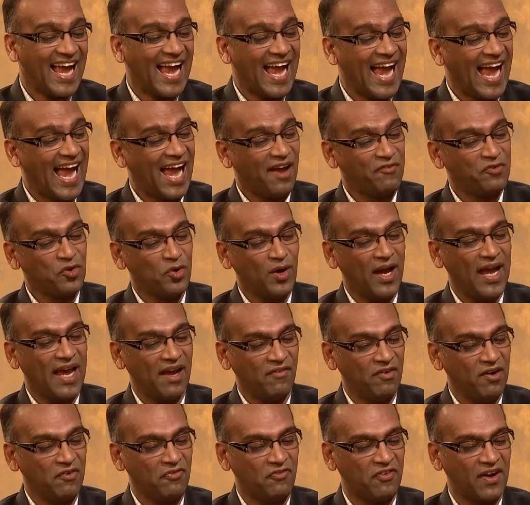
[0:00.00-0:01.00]
have you
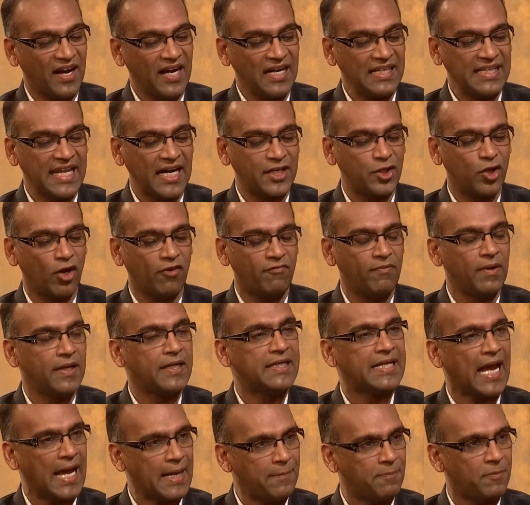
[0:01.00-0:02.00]
ever felt that you have been
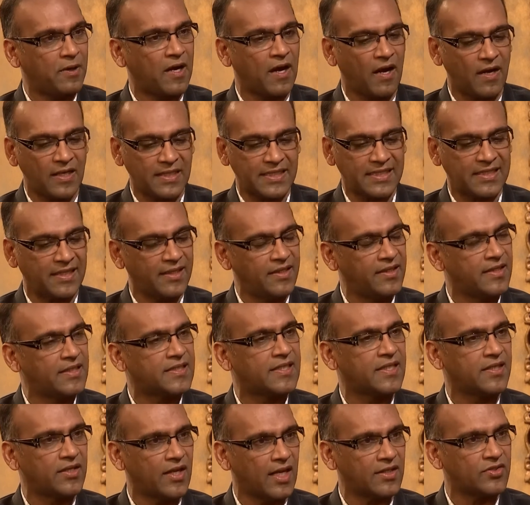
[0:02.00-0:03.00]
typecast in this
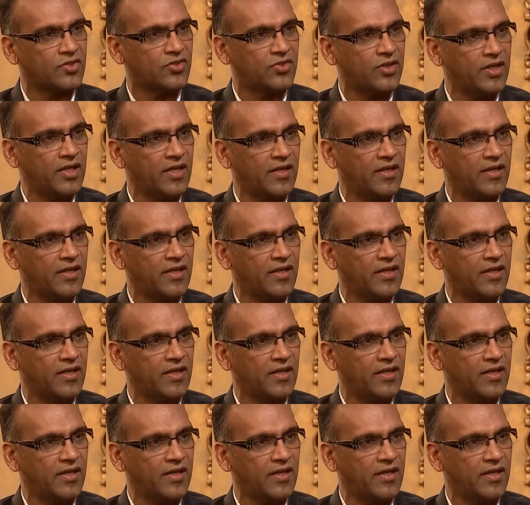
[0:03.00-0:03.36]
industry?